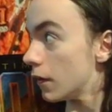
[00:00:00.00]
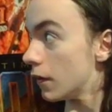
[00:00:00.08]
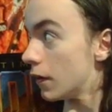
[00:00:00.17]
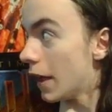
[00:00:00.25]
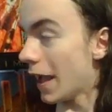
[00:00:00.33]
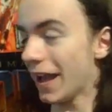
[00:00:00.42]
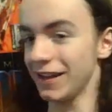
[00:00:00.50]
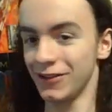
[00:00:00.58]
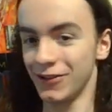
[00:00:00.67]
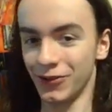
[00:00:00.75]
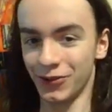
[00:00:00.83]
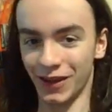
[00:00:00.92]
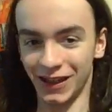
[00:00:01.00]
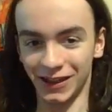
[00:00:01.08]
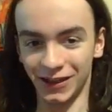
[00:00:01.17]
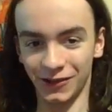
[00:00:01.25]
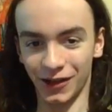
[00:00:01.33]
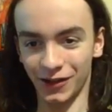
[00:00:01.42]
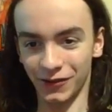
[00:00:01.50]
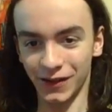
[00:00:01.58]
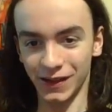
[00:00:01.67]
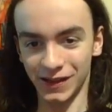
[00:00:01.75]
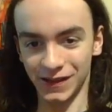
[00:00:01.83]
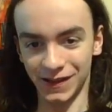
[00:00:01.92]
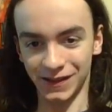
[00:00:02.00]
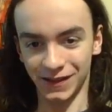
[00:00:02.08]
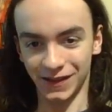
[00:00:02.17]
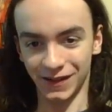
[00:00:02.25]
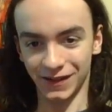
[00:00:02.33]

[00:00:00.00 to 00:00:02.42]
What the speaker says: it. No, thank you. I don't think he's in here.